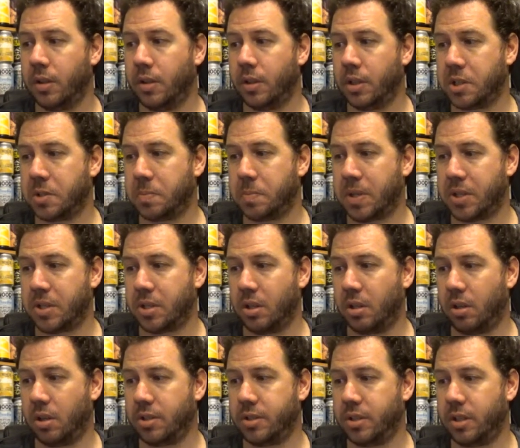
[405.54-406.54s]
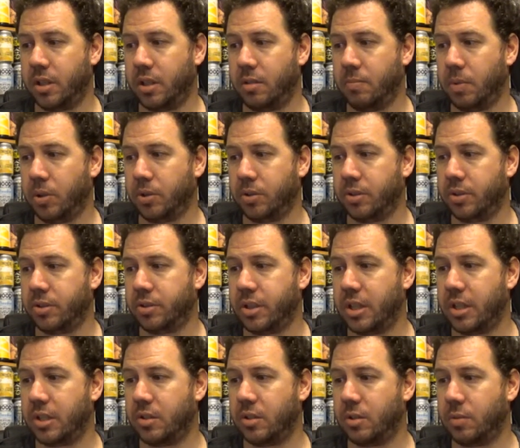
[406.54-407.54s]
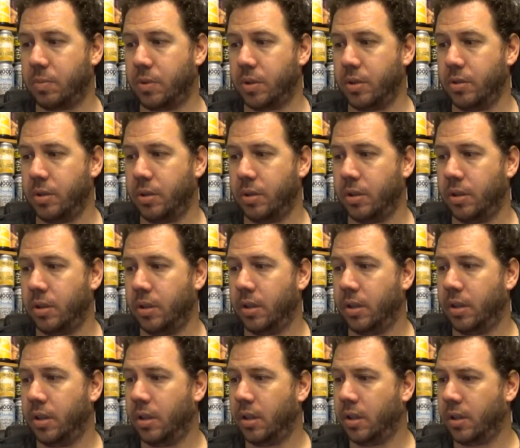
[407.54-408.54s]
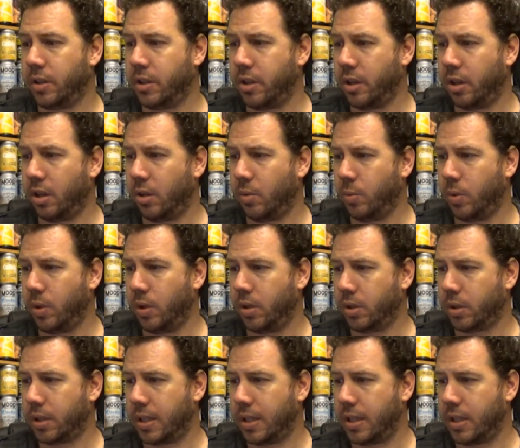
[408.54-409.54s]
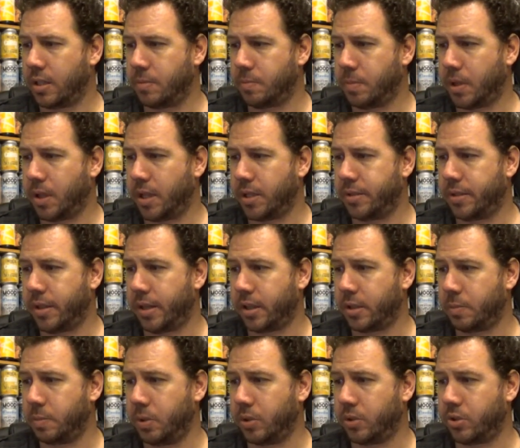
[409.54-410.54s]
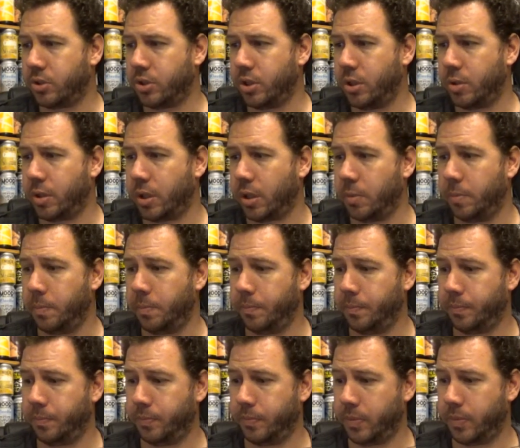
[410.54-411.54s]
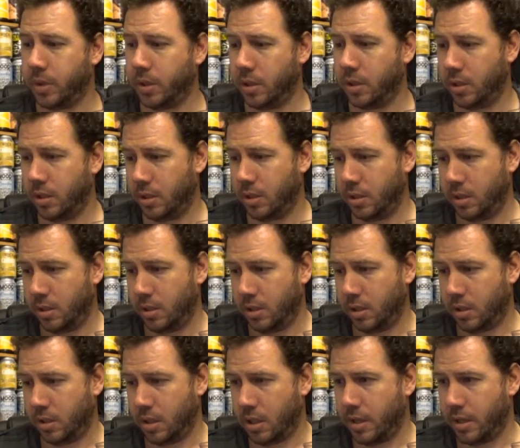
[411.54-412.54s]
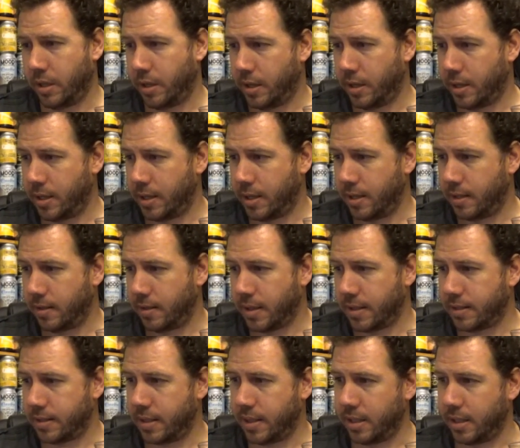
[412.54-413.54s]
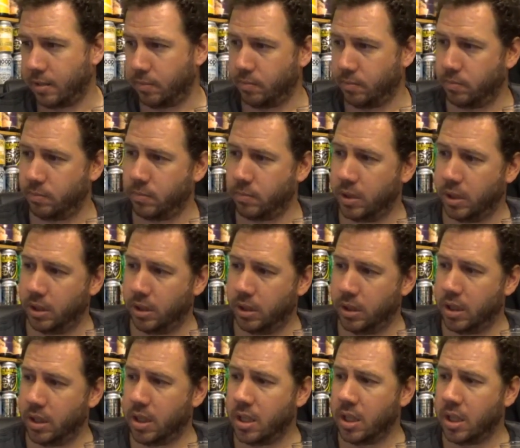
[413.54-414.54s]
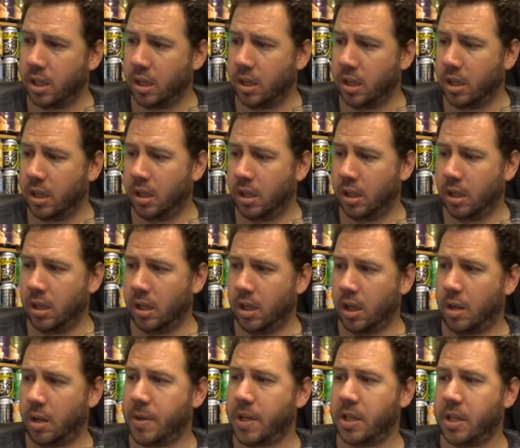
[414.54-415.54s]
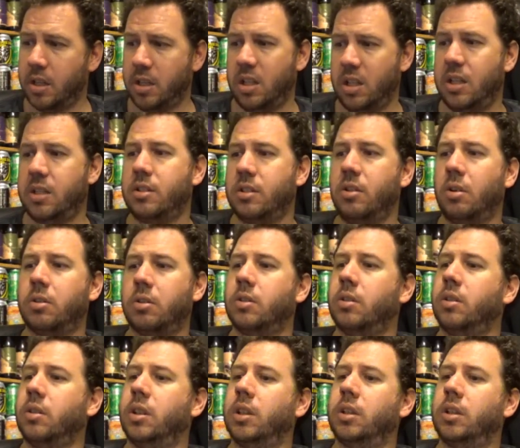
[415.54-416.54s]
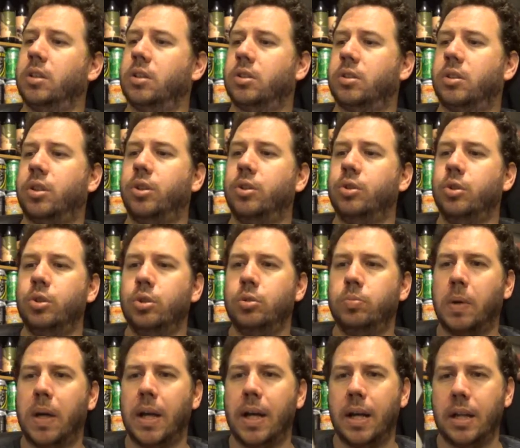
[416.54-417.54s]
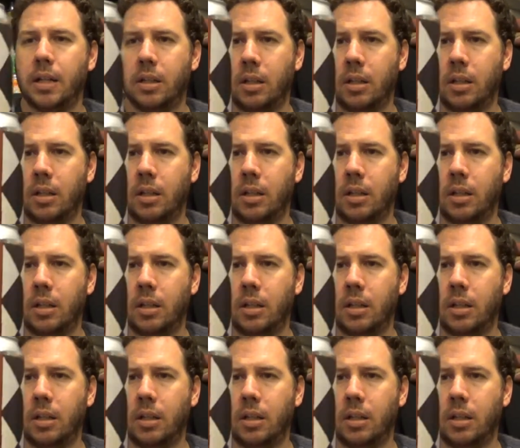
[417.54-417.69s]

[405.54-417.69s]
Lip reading: Specialising in modern seasonal brew, the artwork is by Textbook Studio. And that's it. I mean, it's not too bad